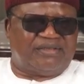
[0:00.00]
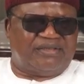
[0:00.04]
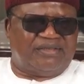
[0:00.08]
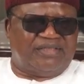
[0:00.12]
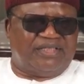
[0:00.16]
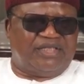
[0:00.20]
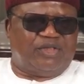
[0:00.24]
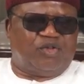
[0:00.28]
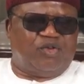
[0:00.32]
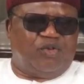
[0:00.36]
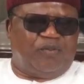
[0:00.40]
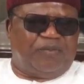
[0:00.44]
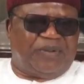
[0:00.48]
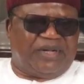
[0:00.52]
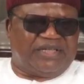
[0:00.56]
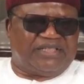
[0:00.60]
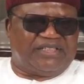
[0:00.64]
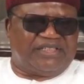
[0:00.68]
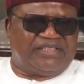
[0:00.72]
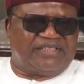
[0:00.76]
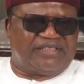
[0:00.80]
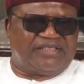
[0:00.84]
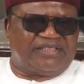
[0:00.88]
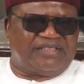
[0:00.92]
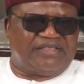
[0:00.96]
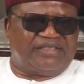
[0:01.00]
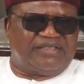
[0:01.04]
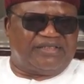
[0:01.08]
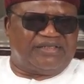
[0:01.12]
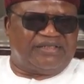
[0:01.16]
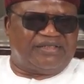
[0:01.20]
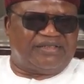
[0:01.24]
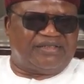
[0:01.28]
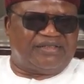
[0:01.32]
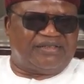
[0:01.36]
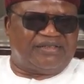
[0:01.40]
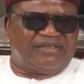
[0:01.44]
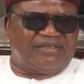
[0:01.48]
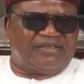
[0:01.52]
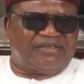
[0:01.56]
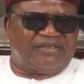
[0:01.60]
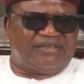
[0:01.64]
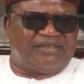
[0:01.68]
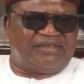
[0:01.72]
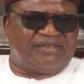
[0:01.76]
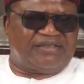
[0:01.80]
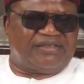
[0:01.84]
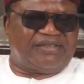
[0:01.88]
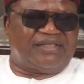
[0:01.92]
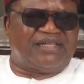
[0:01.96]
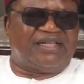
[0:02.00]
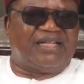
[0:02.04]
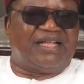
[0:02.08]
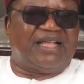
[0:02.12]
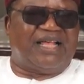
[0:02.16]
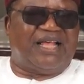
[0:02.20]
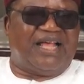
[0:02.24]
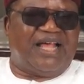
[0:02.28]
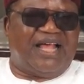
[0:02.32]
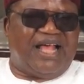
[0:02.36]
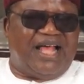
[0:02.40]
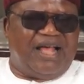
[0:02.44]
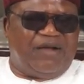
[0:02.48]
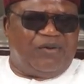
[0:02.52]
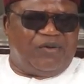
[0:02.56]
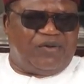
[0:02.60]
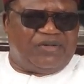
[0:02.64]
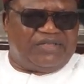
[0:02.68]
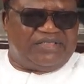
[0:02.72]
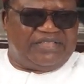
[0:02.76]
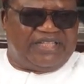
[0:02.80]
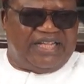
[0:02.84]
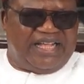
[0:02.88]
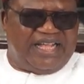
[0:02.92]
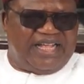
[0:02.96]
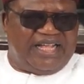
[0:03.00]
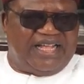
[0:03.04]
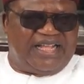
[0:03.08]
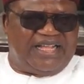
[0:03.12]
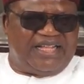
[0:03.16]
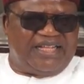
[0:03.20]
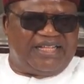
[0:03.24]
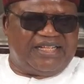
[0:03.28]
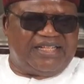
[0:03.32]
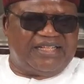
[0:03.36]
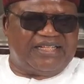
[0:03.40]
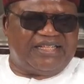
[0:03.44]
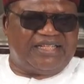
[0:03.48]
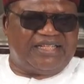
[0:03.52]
the two parties, I was there,